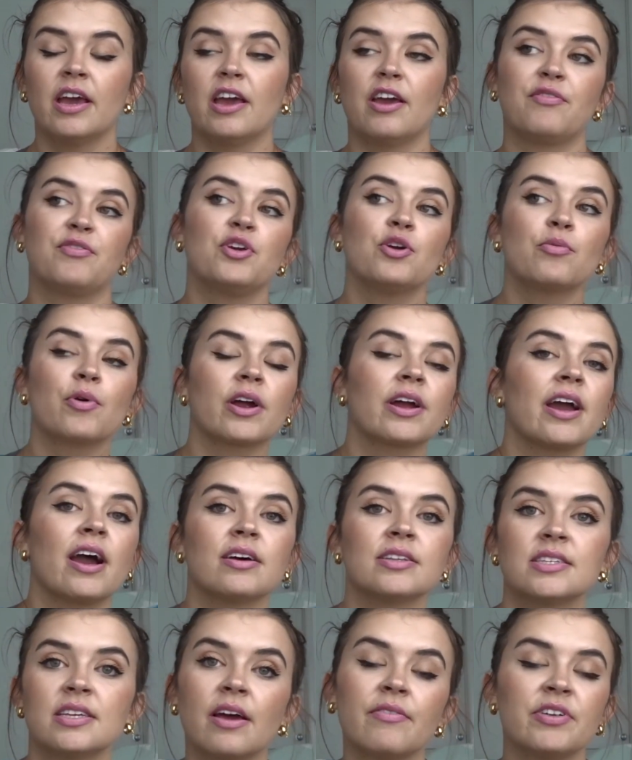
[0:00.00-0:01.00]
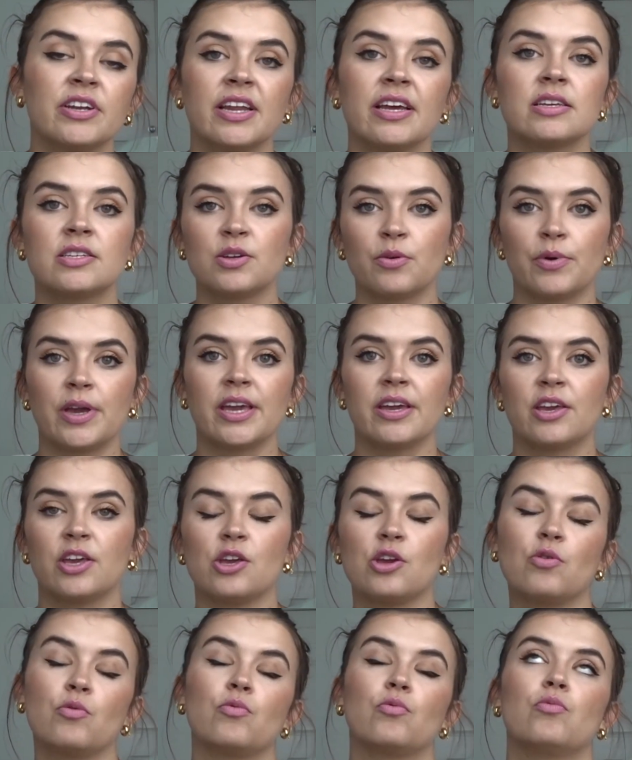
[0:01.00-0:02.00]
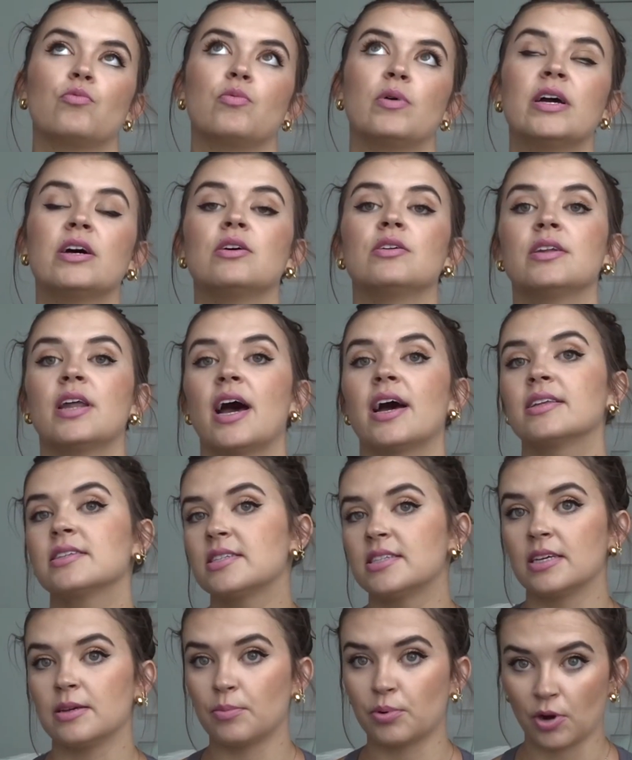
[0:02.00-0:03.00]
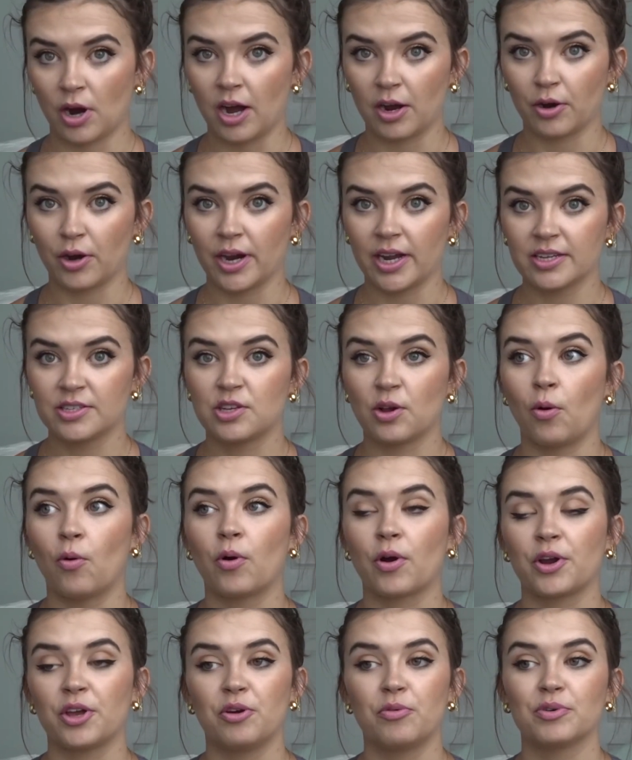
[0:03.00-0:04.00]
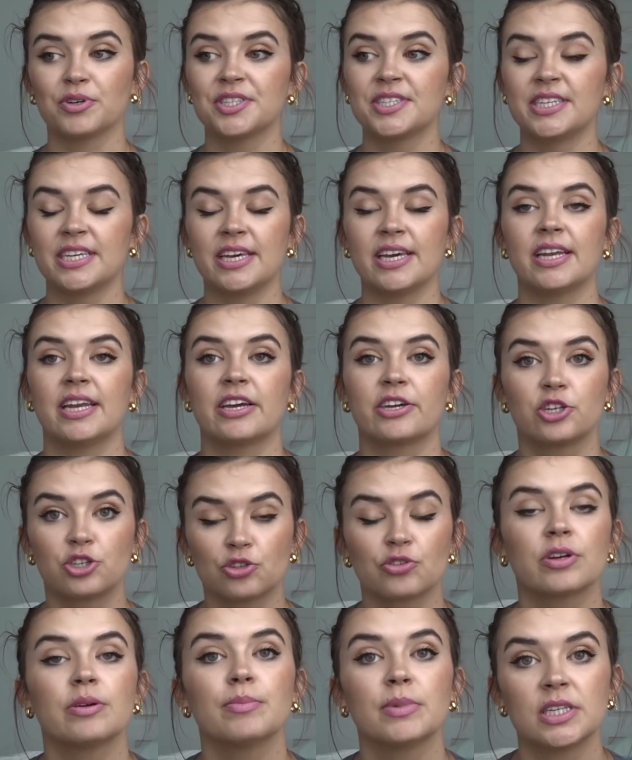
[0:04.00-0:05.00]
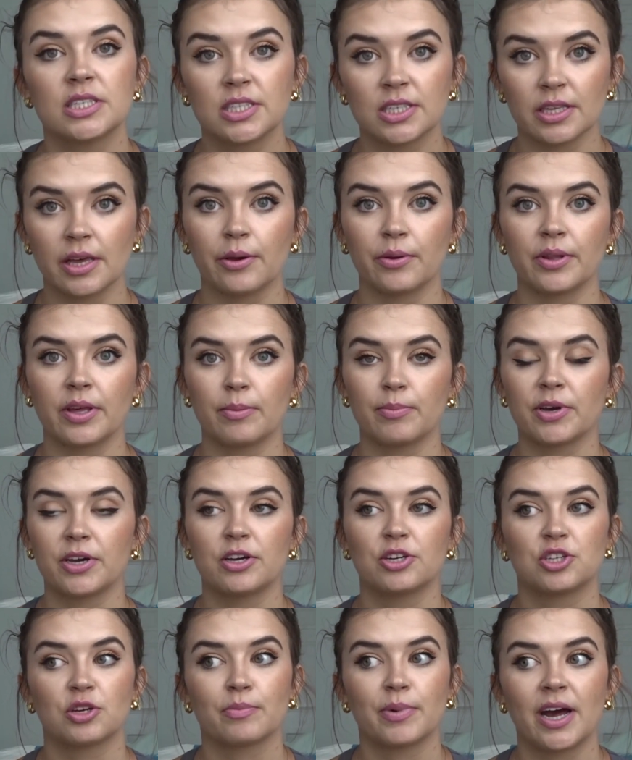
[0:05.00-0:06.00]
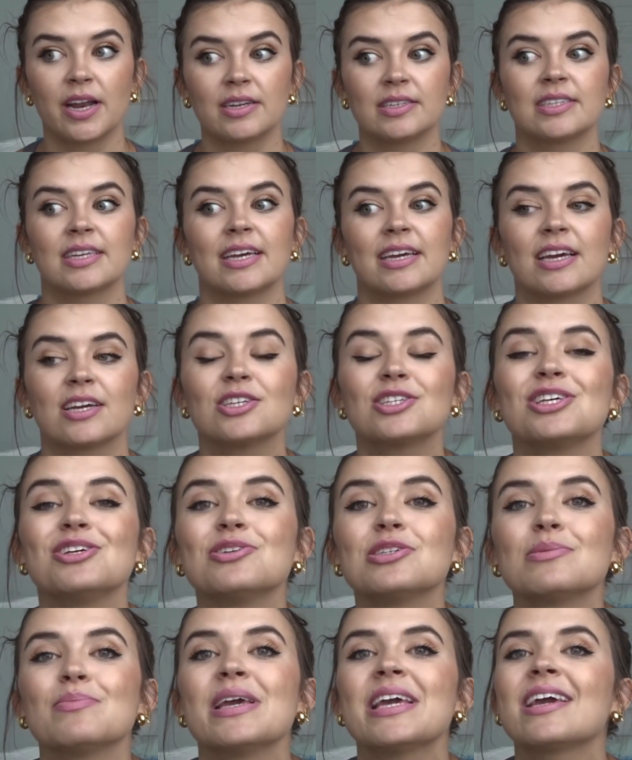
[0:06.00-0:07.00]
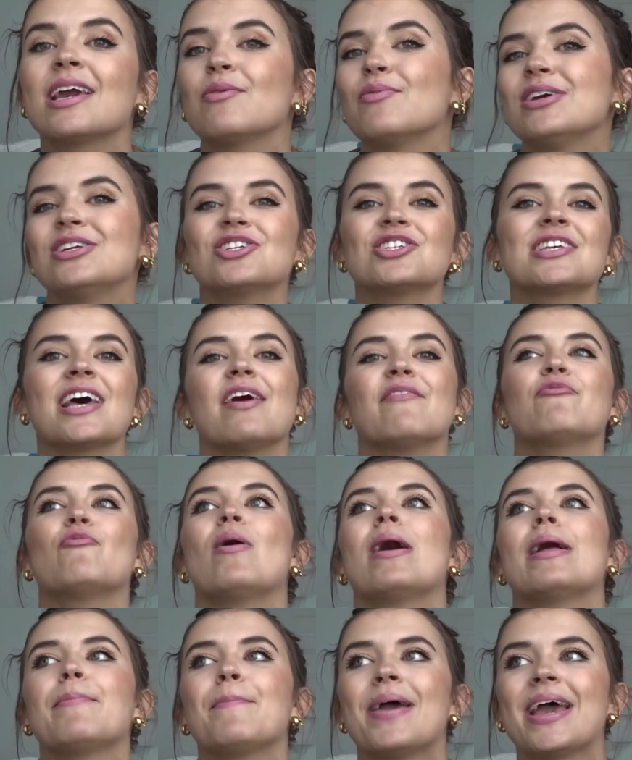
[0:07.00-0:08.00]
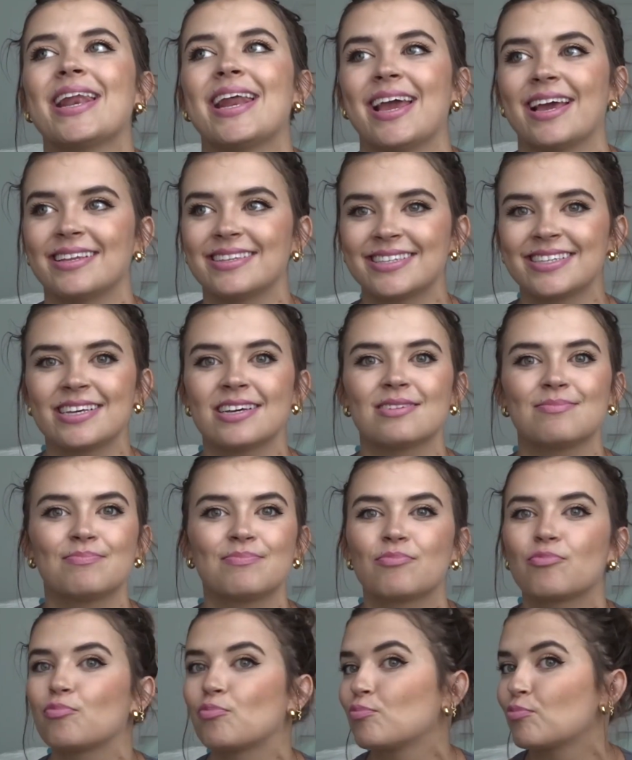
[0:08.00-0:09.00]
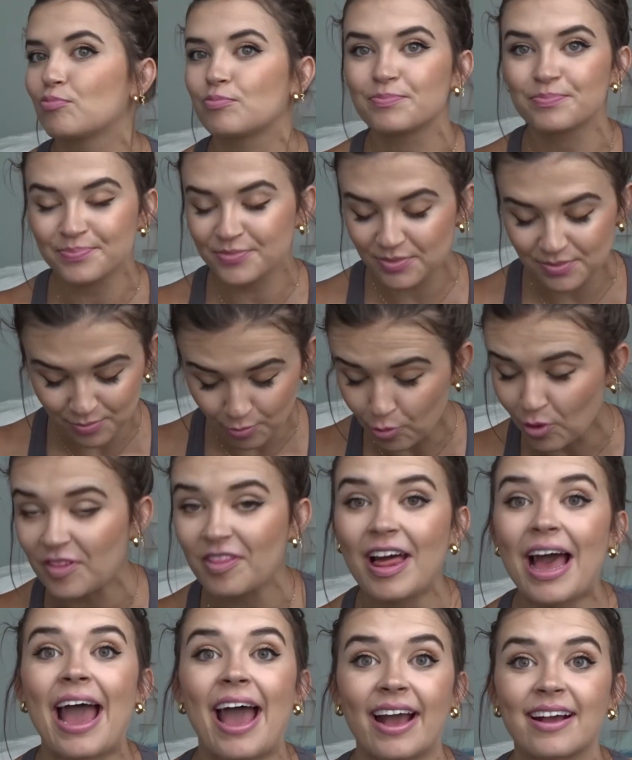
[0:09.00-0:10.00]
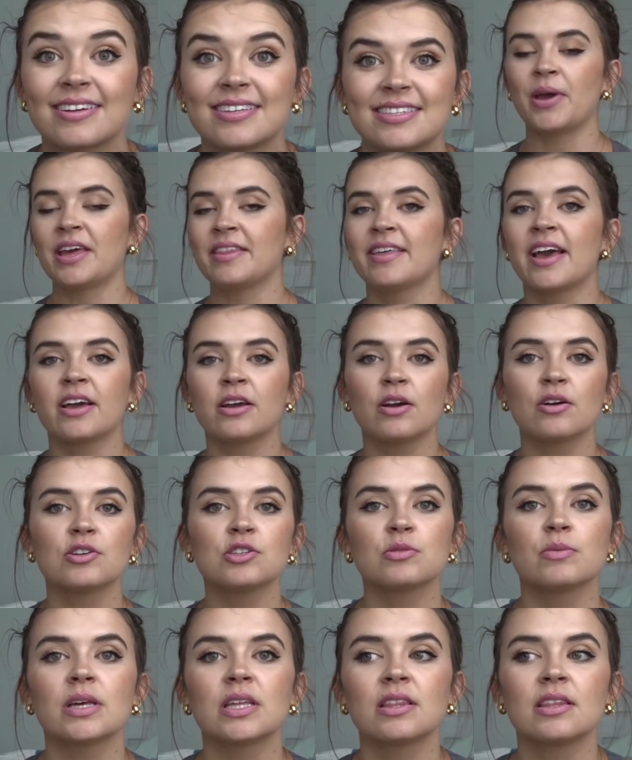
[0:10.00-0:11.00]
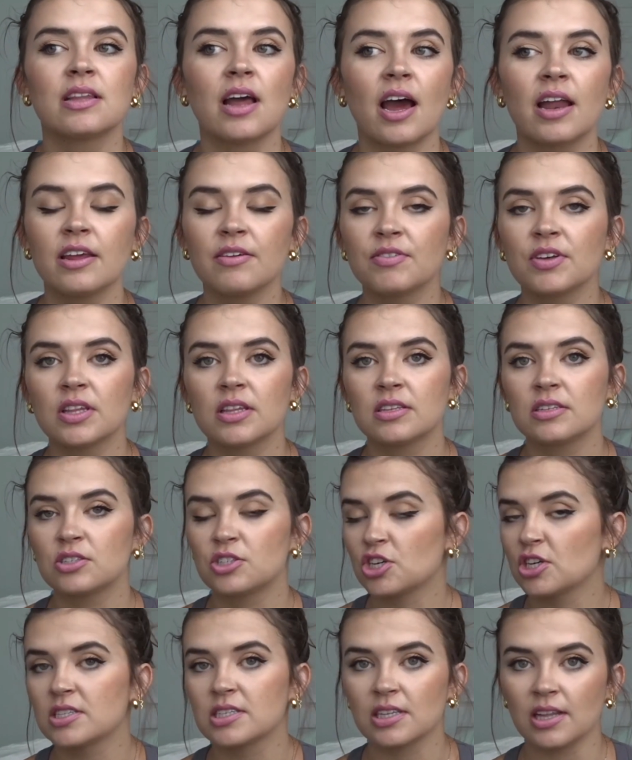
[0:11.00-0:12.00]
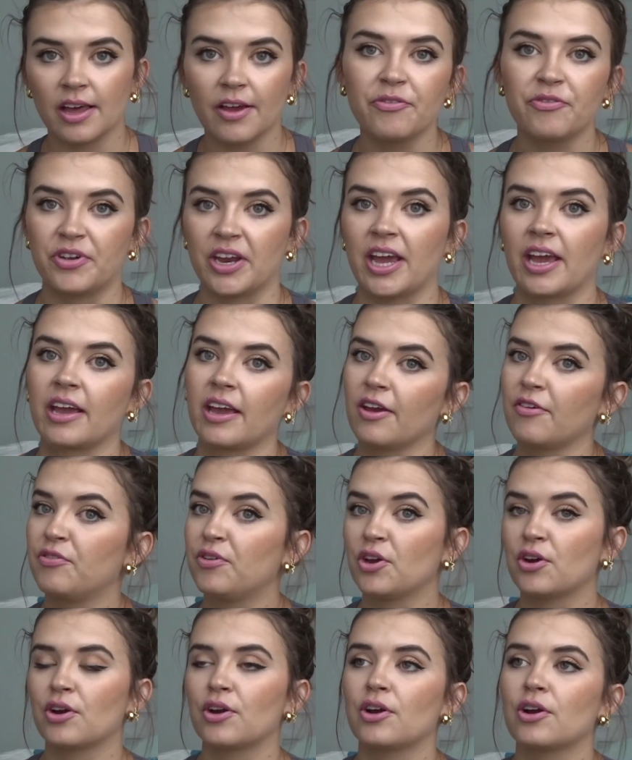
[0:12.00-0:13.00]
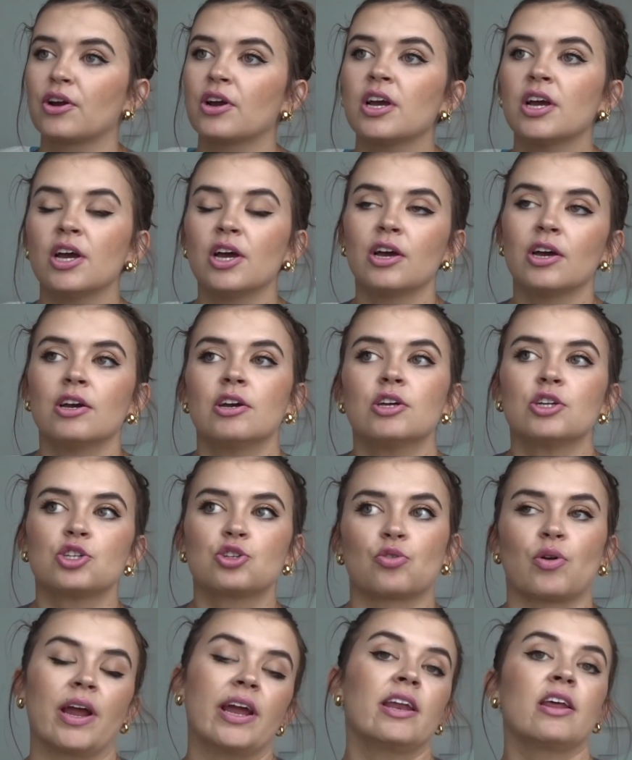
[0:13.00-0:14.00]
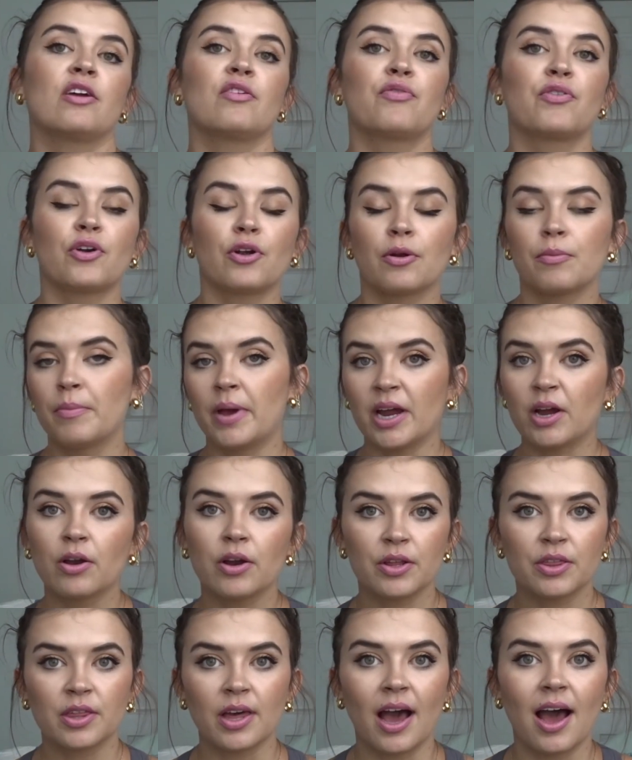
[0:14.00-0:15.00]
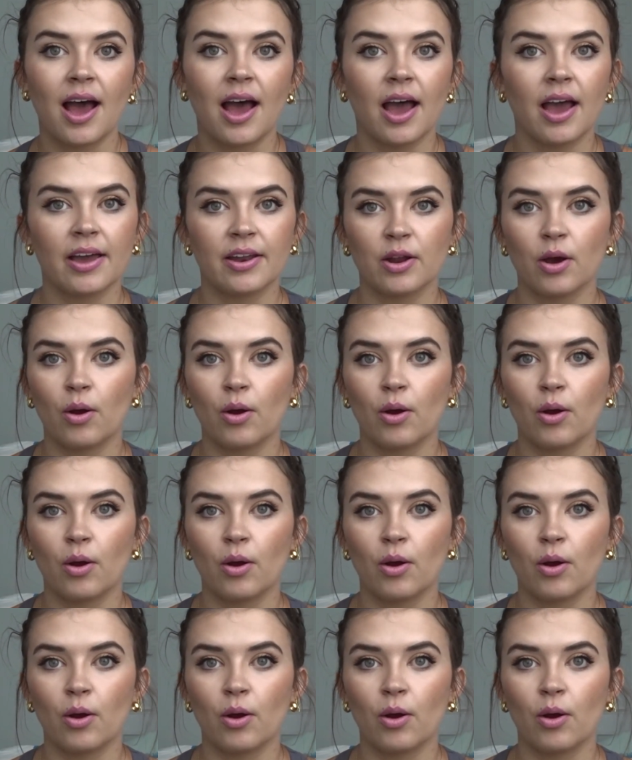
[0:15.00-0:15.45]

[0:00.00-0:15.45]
If you work out 7 days a week, you will not see progress, or you will see it extremely slowly because your body's like, excuse me, can we just have 1 minute to relax? And that goes with not even just lifting. If you're training for a marathon